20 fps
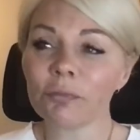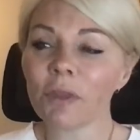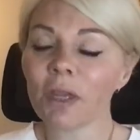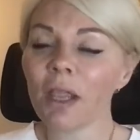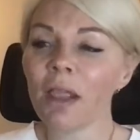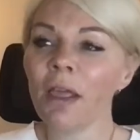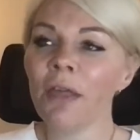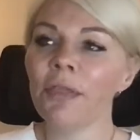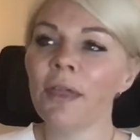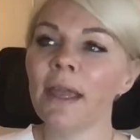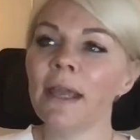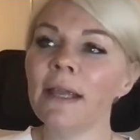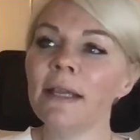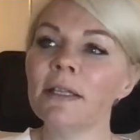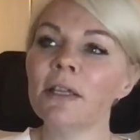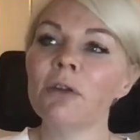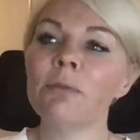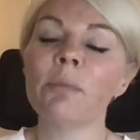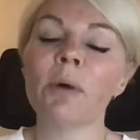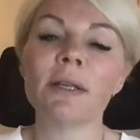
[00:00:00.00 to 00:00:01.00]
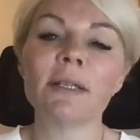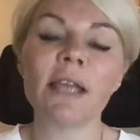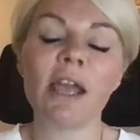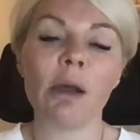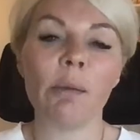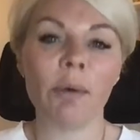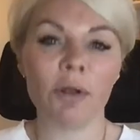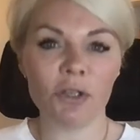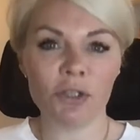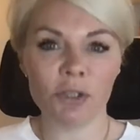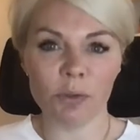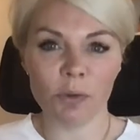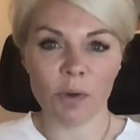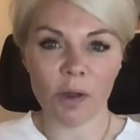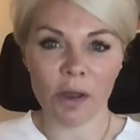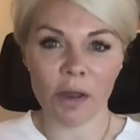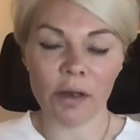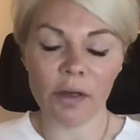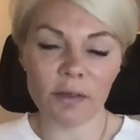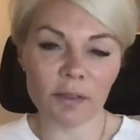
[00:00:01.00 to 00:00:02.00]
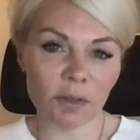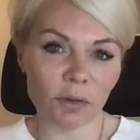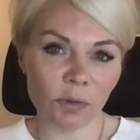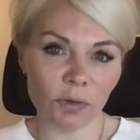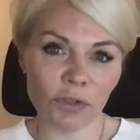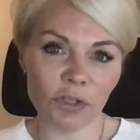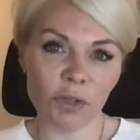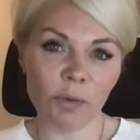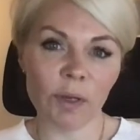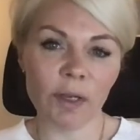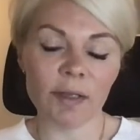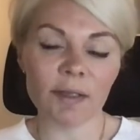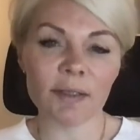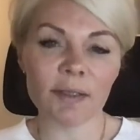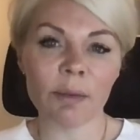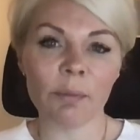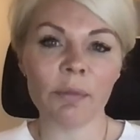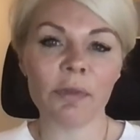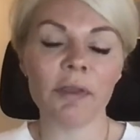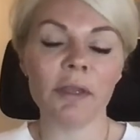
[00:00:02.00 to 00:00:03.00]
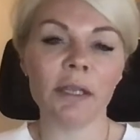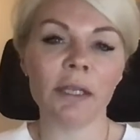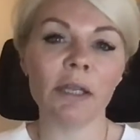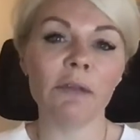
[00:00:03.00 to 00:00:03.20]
They don't mind how much you earn as long as you earn something.